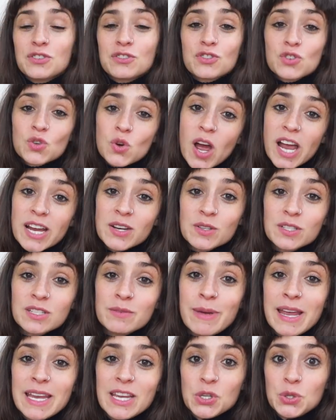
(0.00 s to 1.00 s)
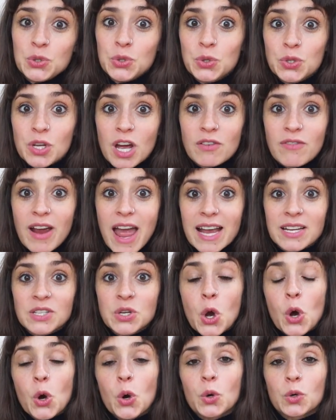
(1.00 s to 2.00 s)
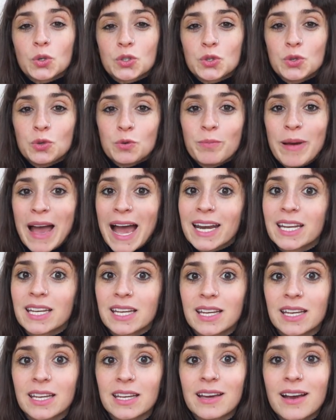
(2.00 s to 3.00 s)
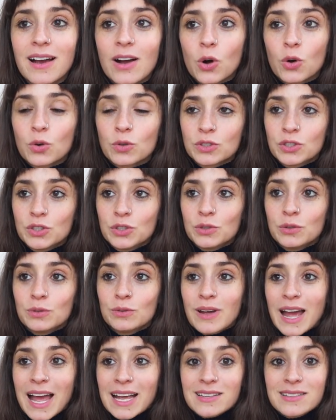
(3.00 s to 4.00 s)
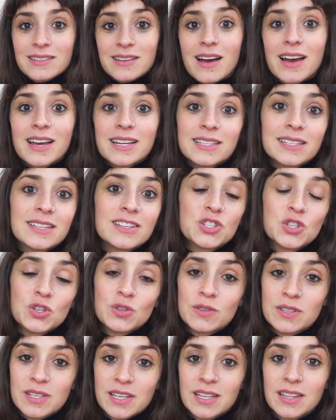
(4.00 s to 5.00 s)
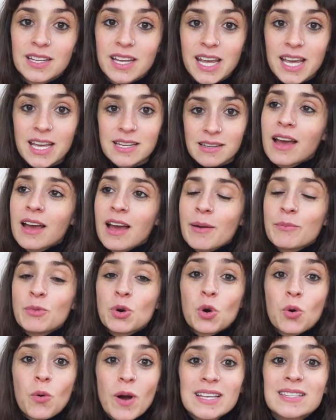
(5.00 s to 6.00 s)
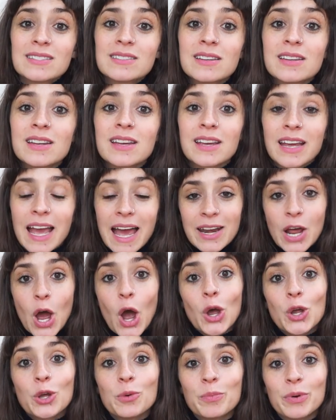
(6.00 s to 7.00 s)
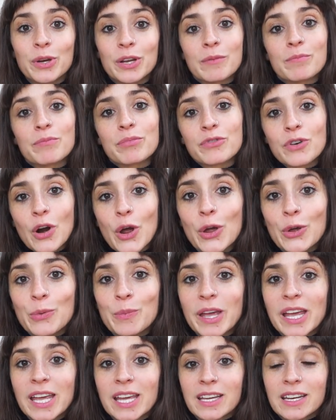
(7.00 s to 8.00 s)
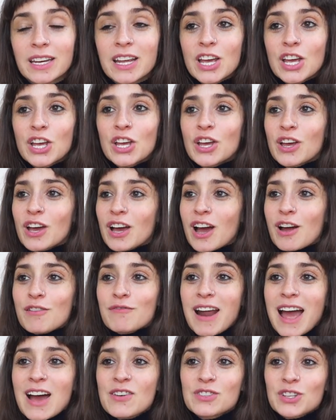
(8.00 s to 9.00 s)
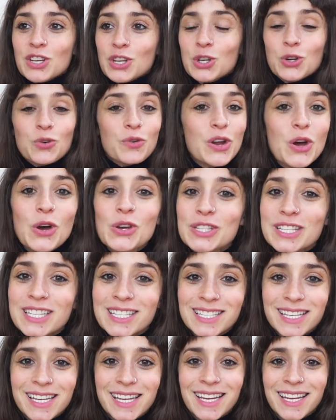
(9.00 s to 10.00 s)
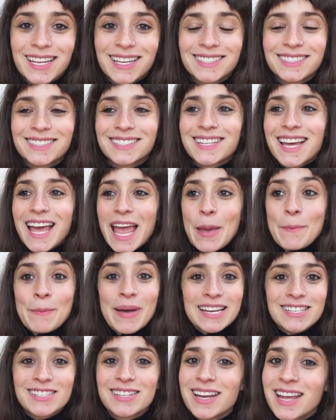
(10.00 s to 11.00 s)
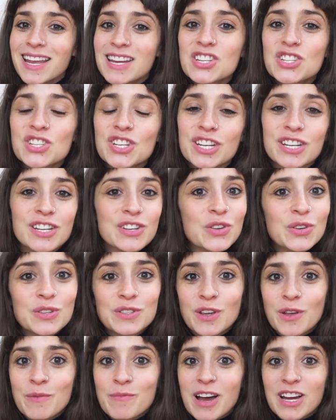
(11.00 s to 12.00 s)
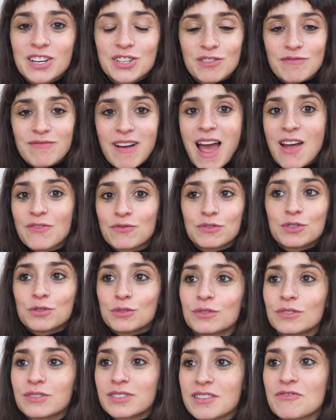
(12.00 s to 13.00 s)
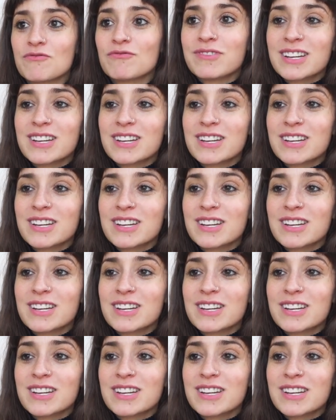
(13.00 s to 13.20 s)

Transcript: should try not to make it too direct or too panicky or too anxiety inducing in the kid, and more questioning and open and probing and around curiosity and imagination, and not so much around rules and